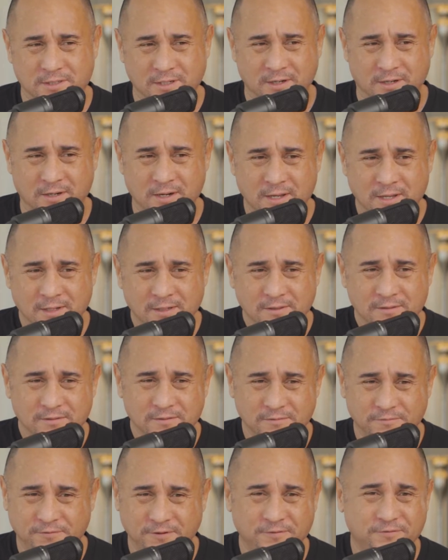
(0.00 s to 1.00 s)
here
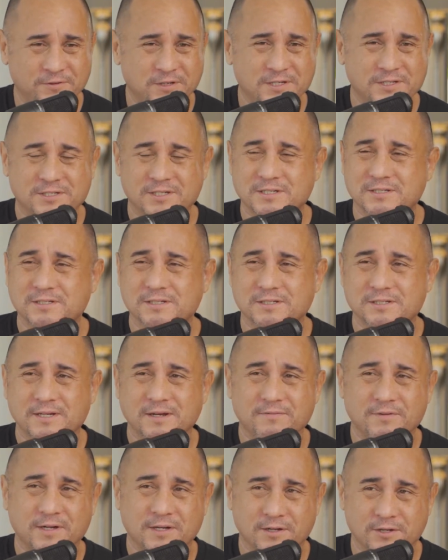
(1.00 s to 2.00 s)
50, 60,
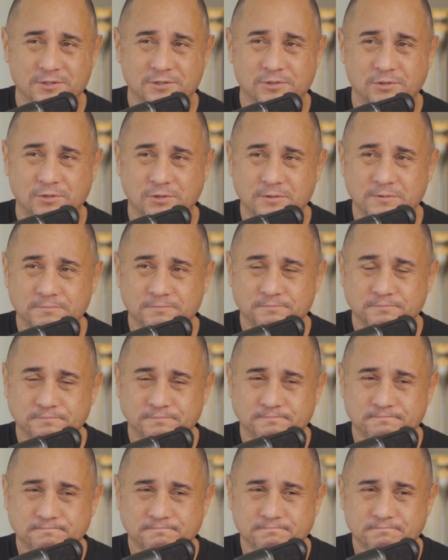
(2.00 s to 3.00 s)
70 years old.
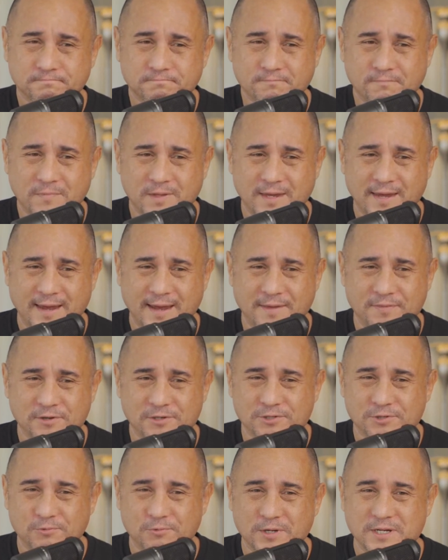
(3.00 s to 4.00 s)
And
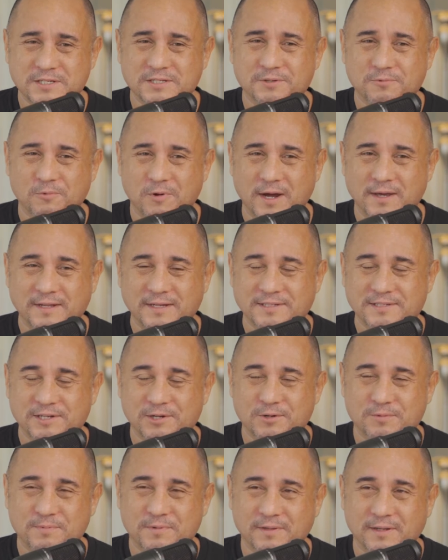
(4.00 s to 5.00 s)
there's a reason why they
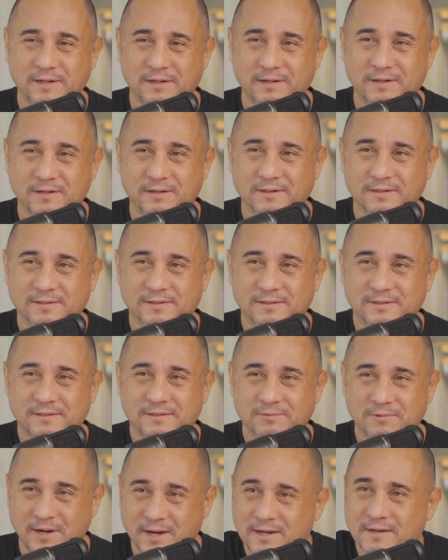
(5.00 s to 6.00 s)
stay open that long,
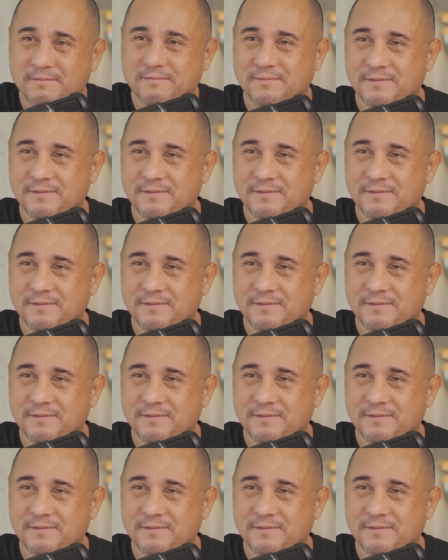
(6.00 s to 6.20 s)
right?